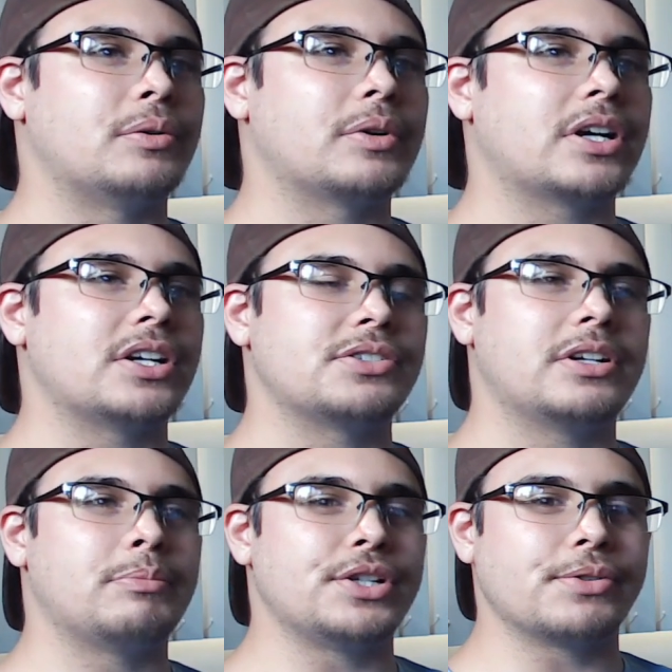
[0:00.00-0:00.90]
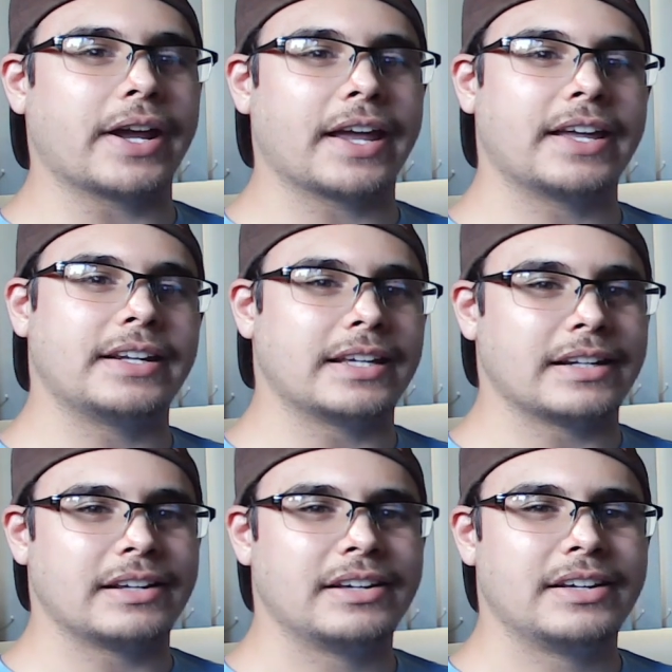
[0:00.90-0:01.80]
conjured up a dragon
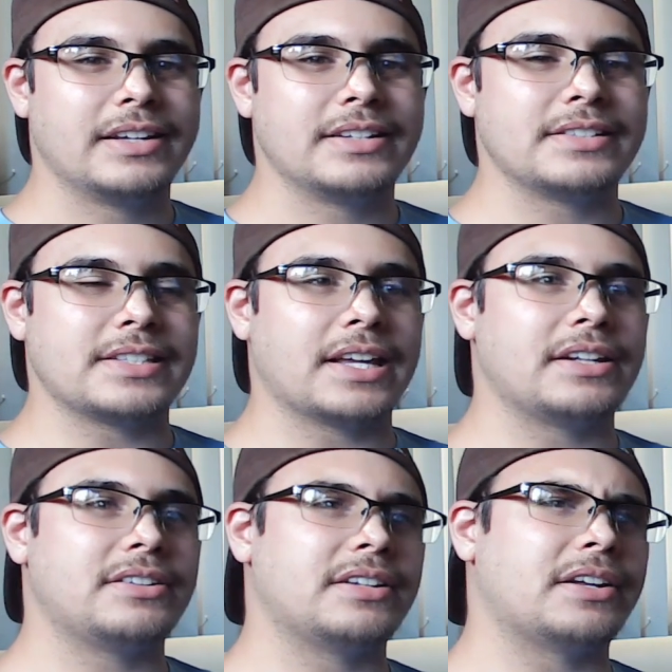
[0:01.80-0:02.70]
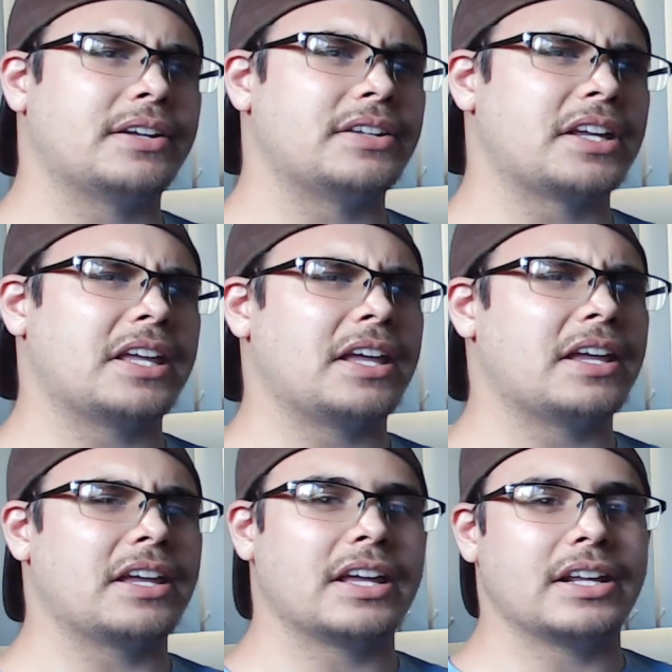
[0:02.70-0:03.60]
and sent the
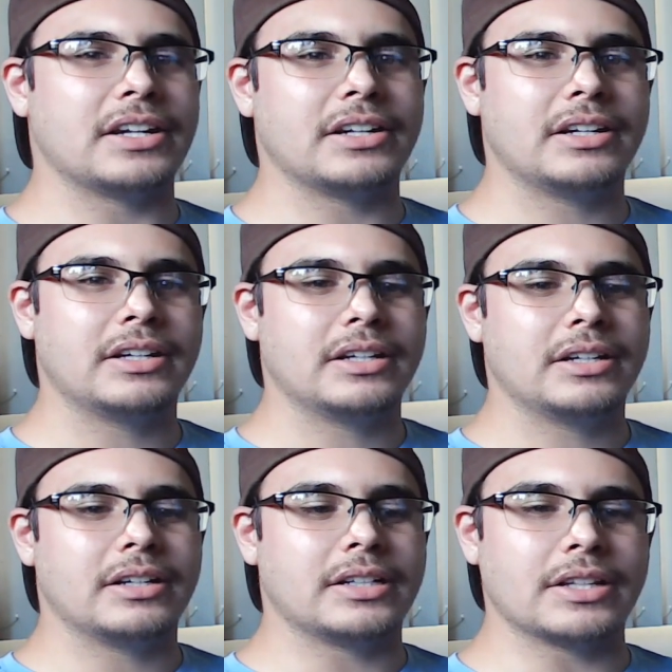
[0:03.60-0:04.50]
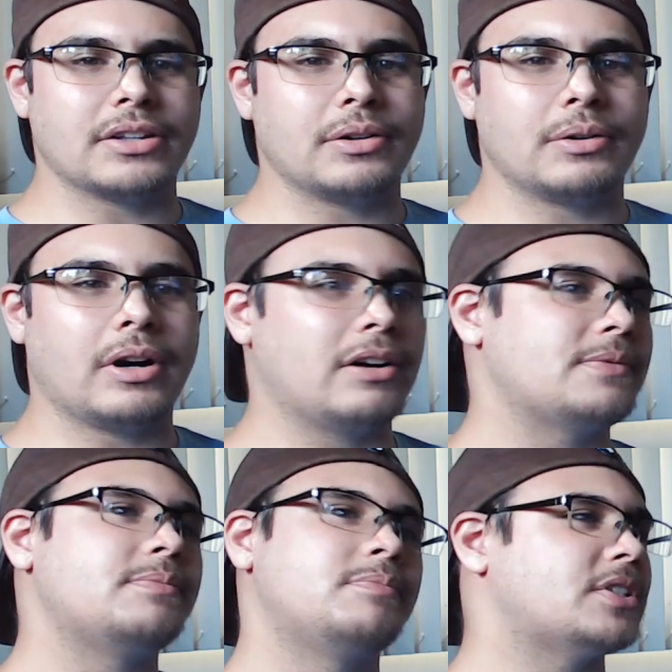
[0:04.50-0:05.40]
king and Netero
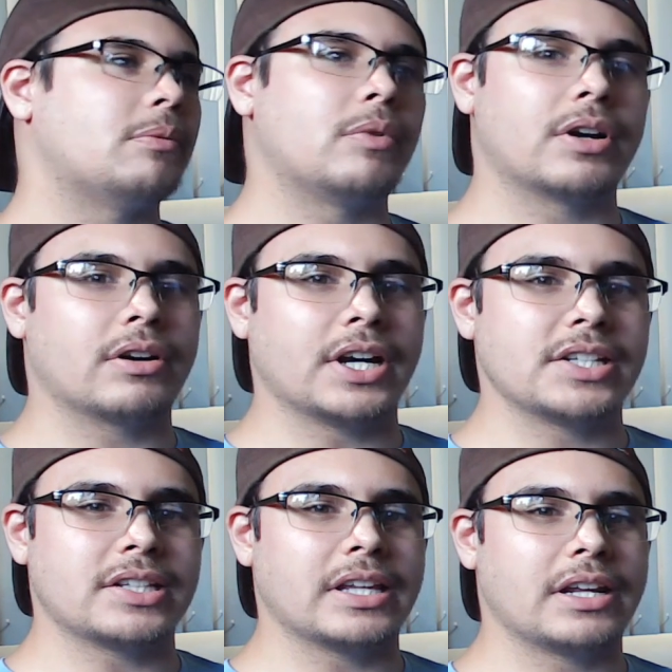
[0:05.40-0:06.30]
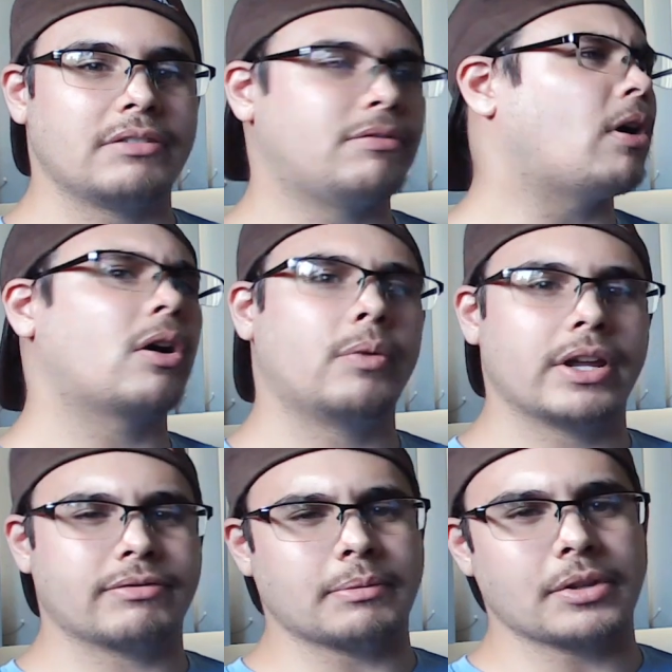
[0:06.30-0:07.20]
off somewhere isolated, far away
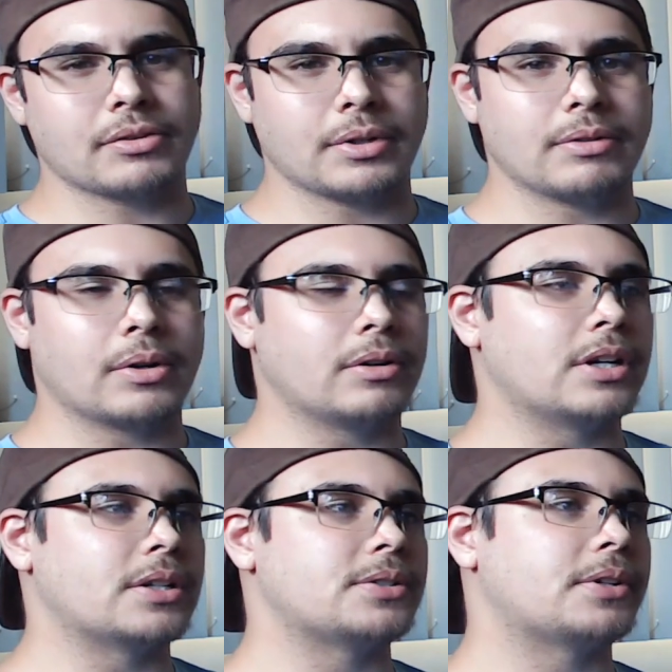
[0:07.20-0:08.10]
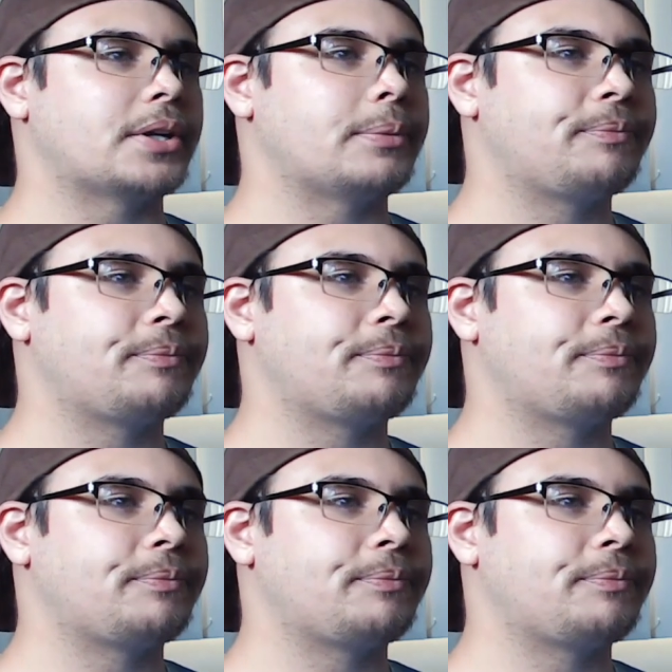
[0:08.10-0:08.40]
from the three royal guards, right?